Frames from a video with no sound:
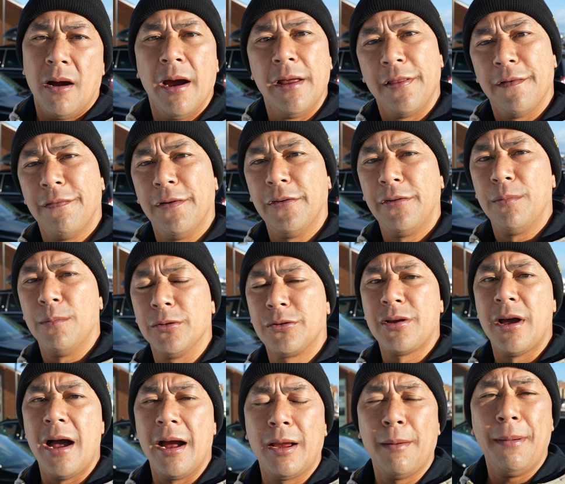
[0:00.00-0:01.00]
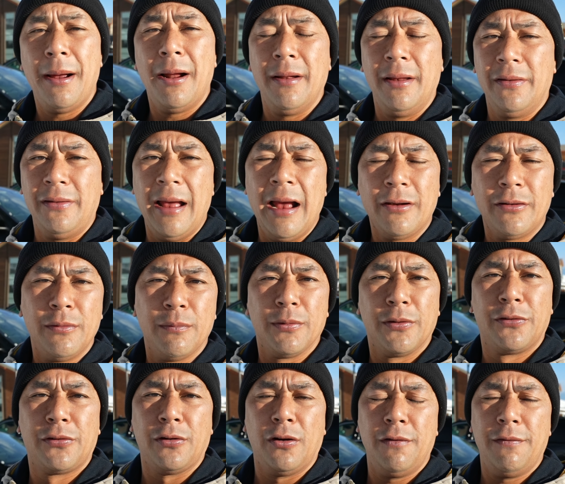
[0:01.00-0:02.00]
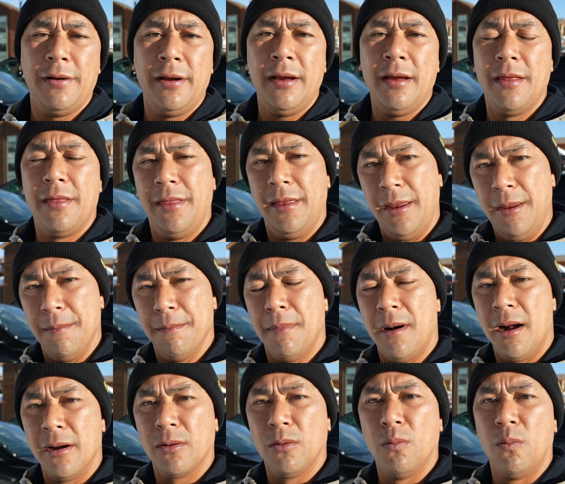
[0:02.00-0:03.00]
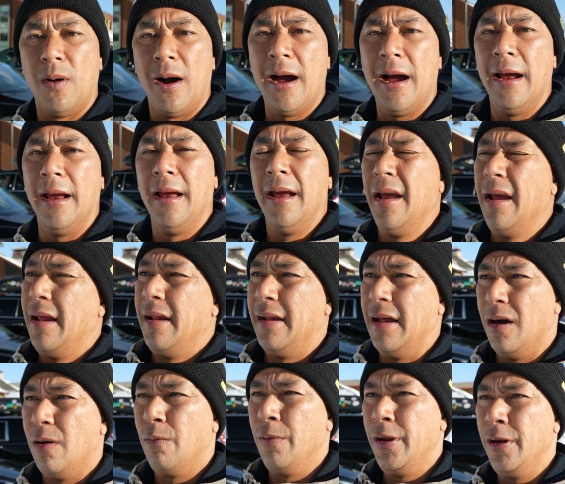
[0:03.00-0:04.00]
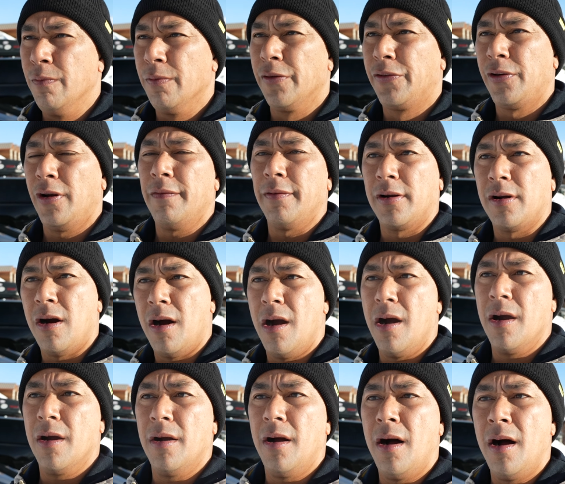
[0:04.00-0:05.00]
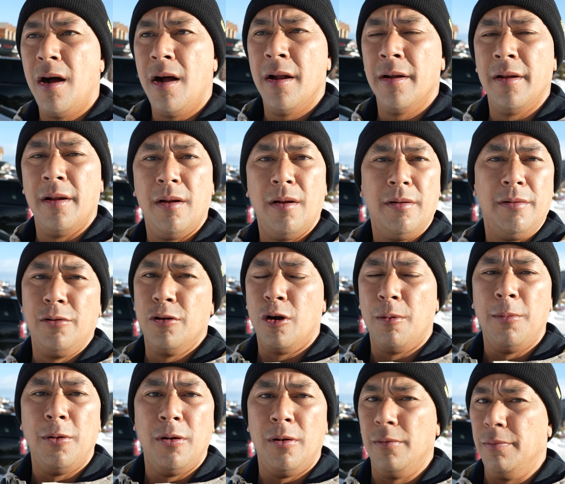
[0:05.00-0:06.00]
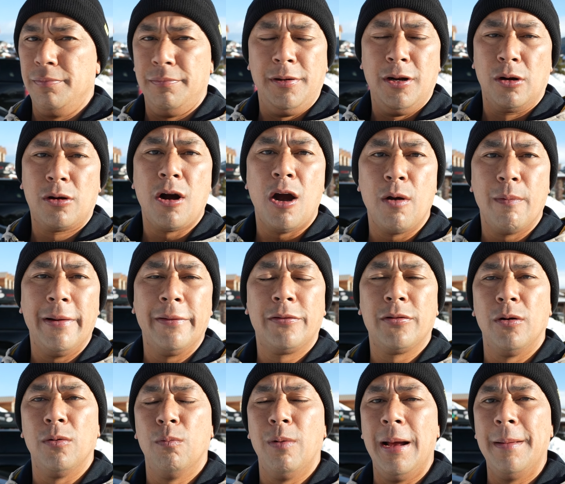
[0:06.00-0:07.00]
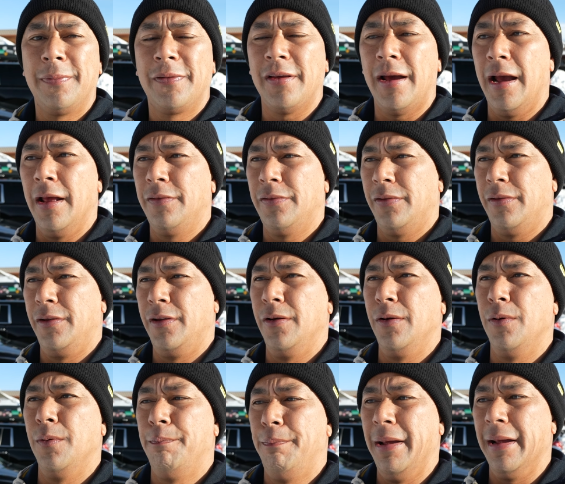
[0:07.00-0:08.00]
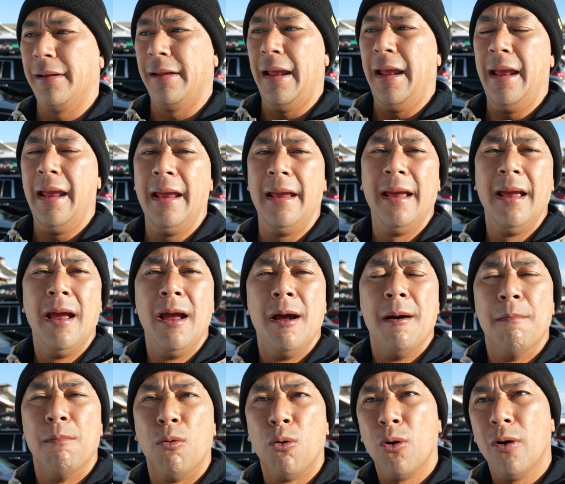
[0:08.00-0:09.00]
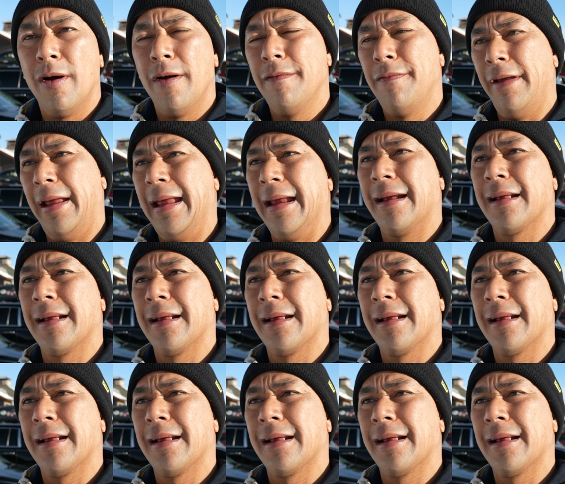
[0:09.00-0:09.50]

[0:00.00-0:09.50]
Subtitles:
All right, the first thing we'll talk about is actually reserving the Model Y. Now, when you reserve a car on normal, car rental websites, you pick a more of a